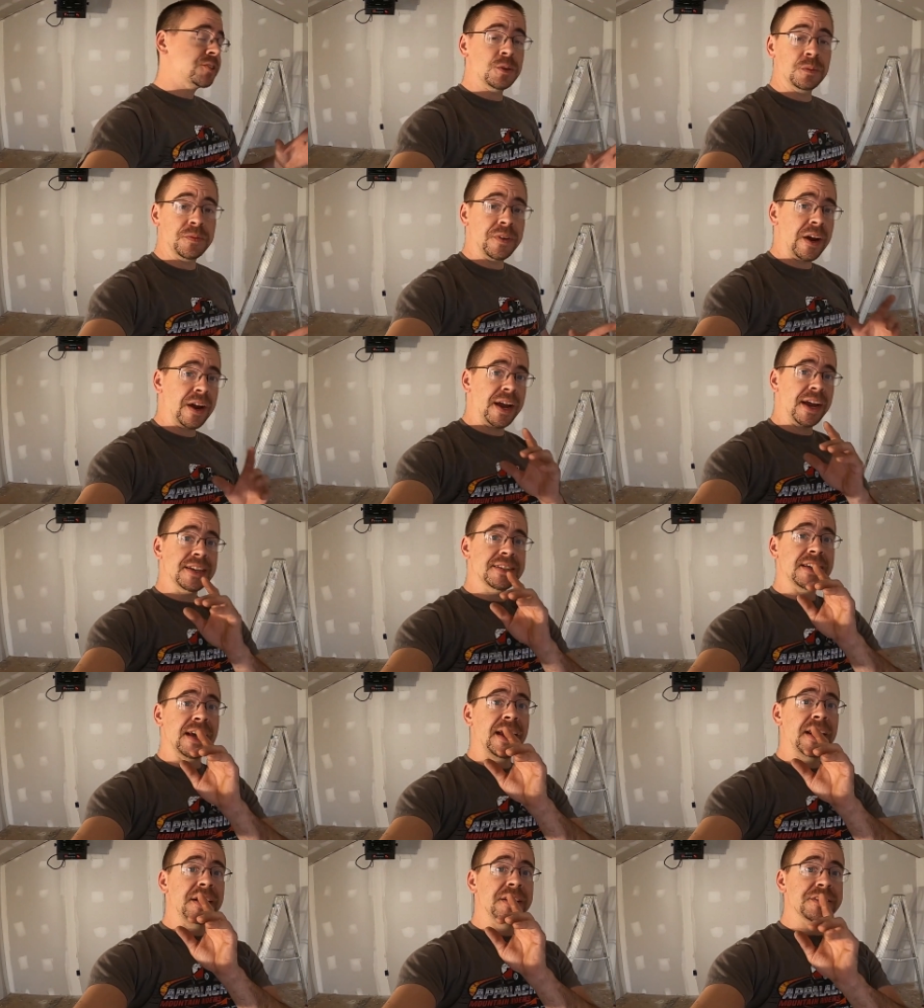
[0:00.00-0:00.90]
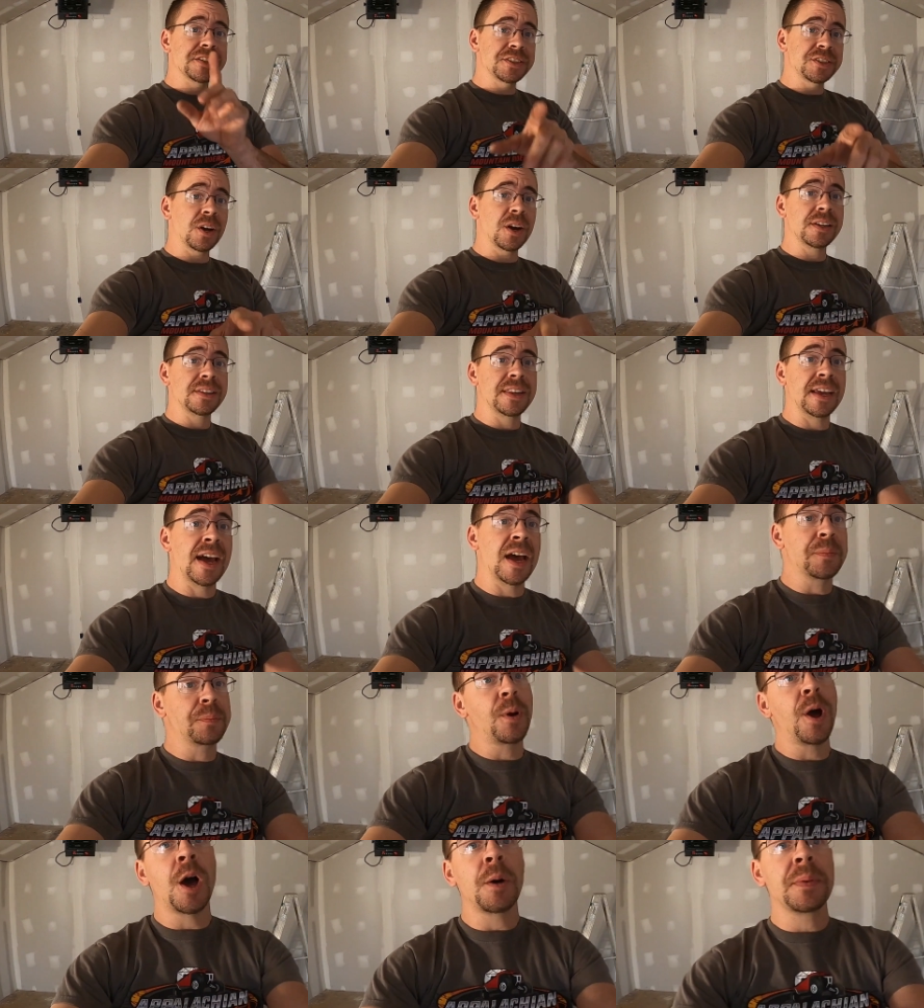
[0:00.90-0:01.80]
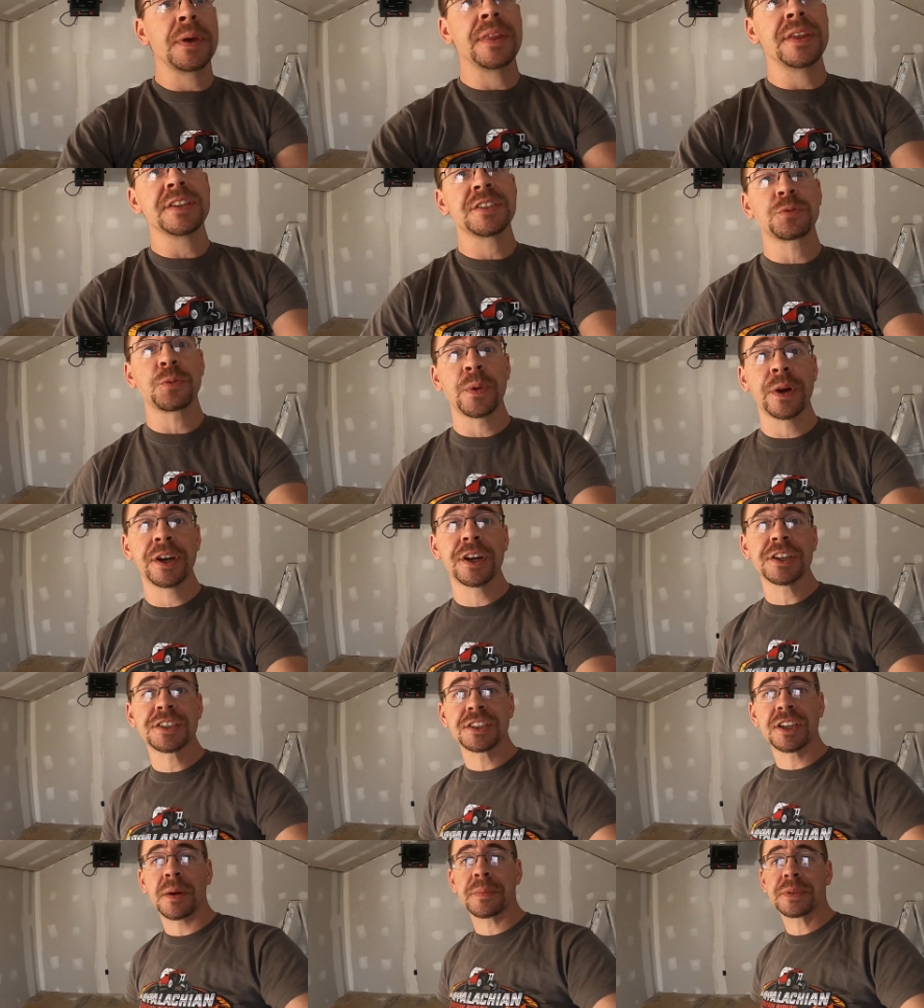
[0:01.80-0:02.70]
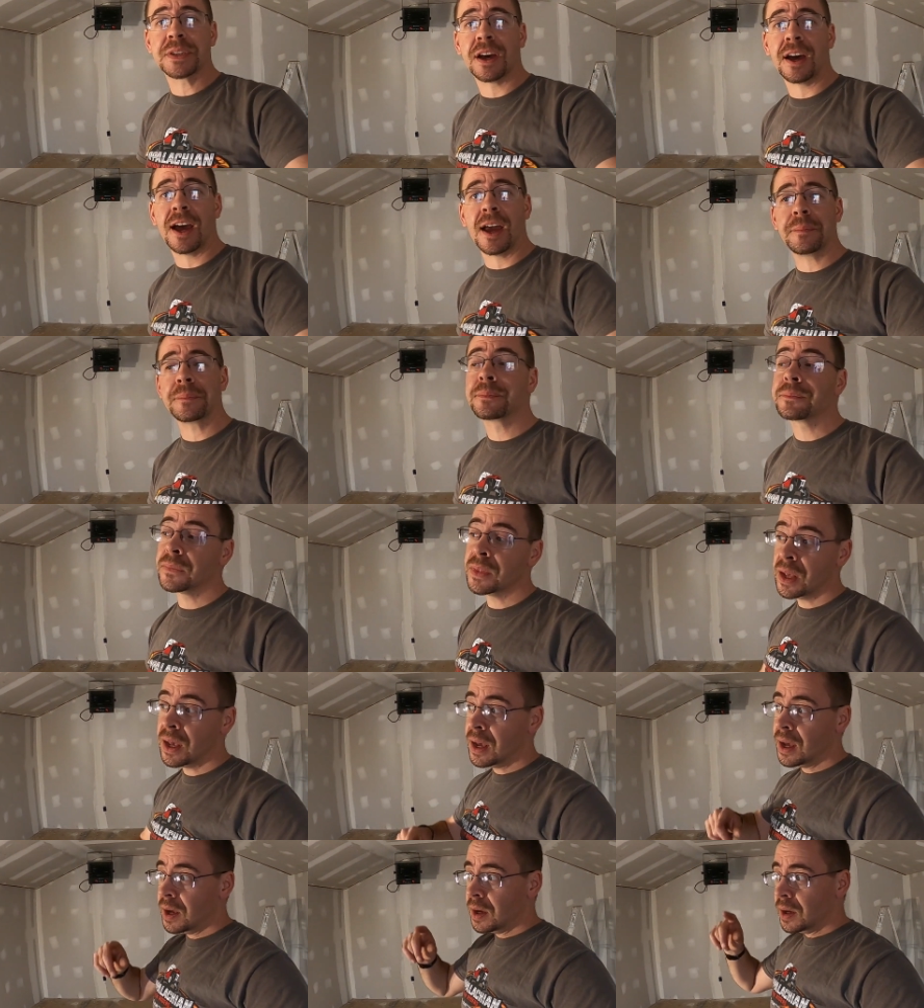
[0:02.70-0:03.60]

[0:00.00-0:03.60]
So I'm very excited to start that probably this winter sometime.